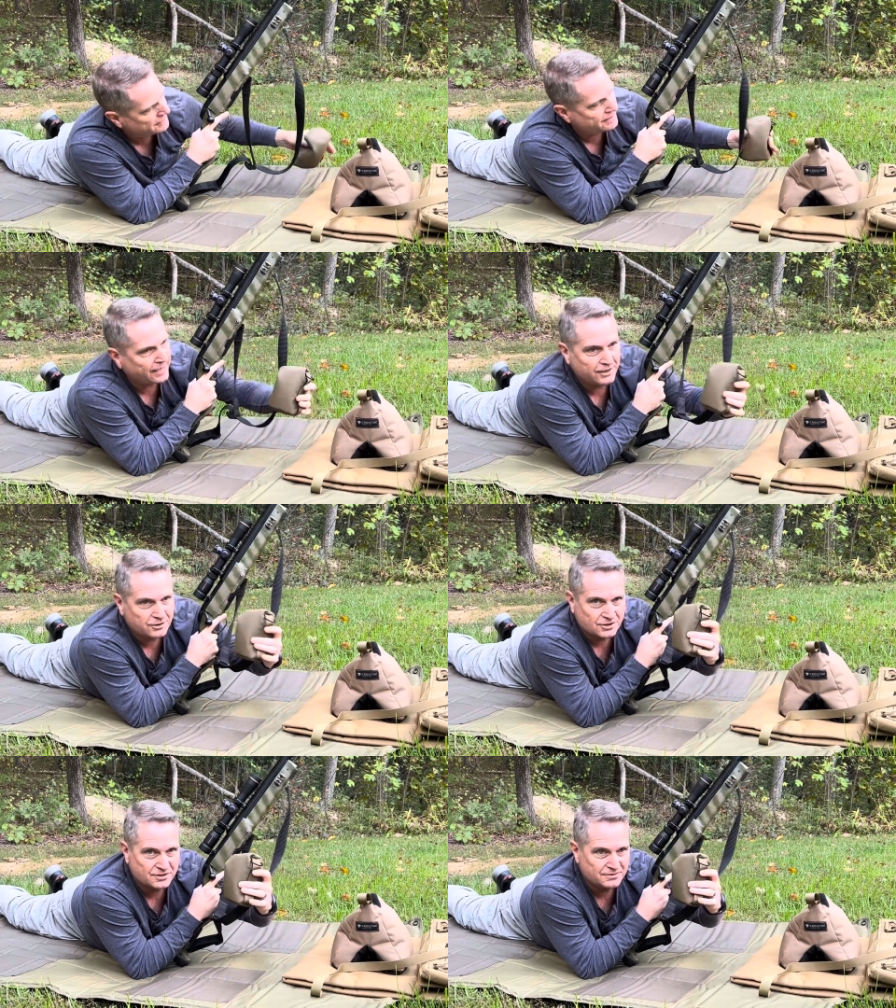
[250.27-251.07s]
Take
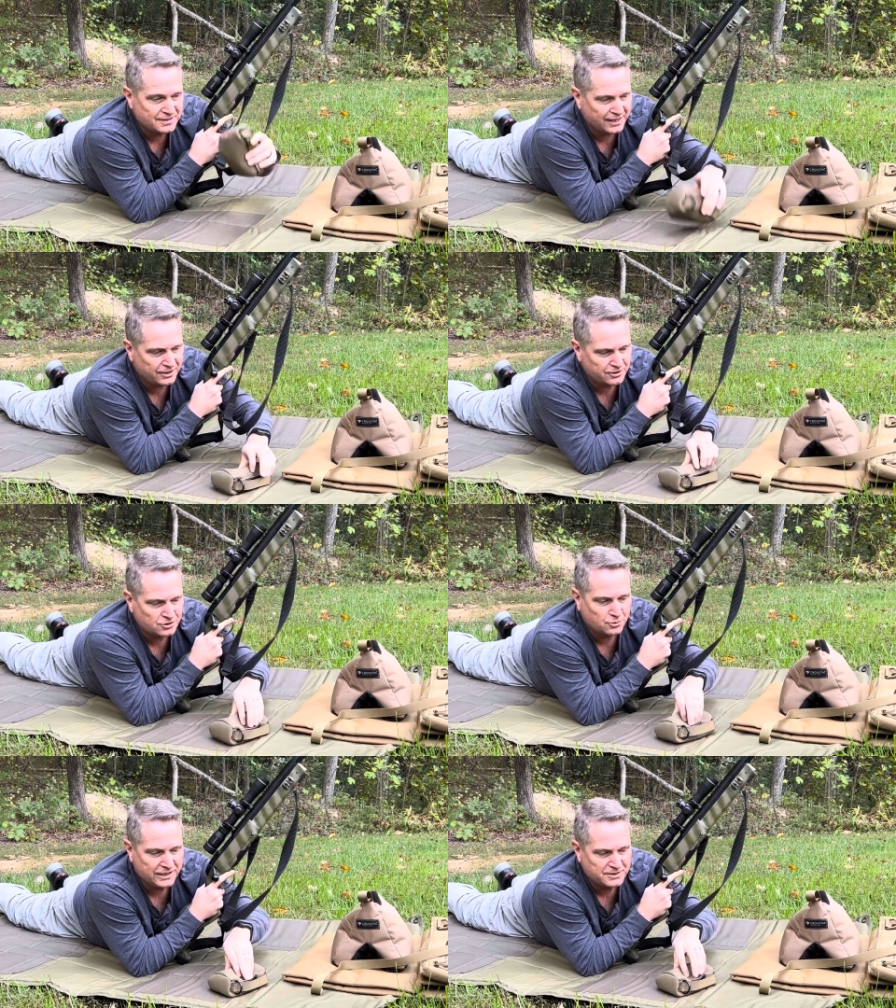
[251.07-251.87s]
your
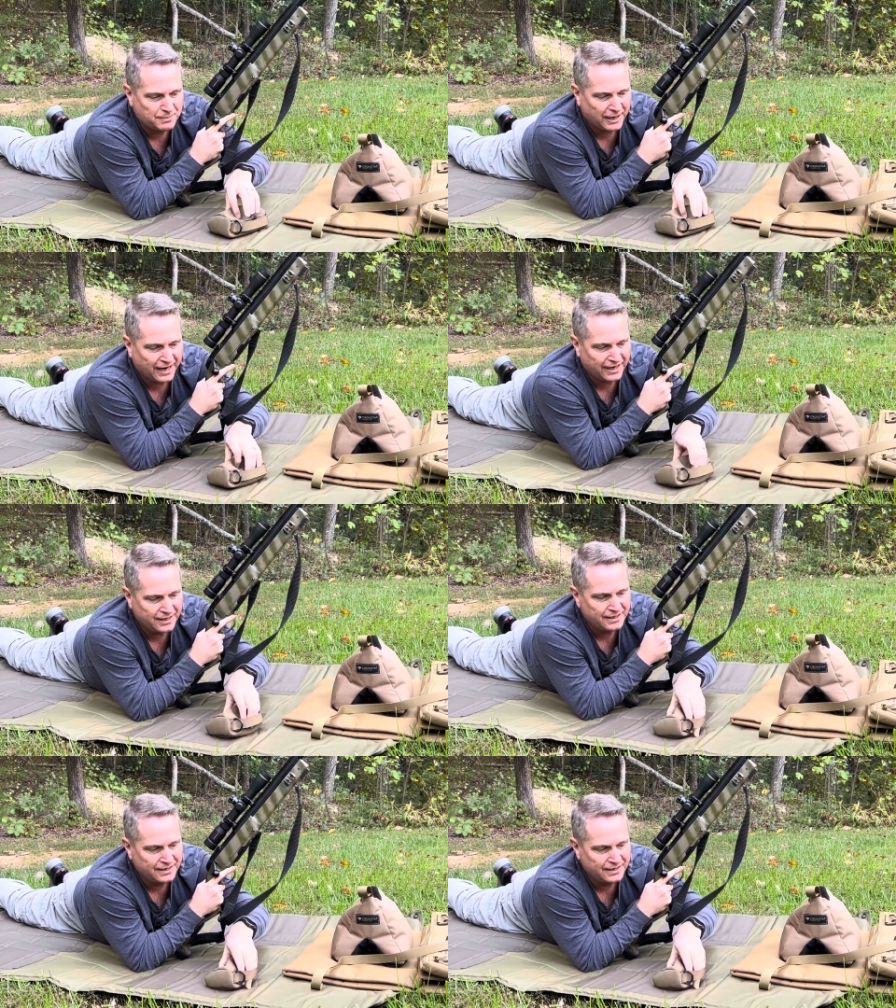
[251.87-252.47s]
squeeze bag,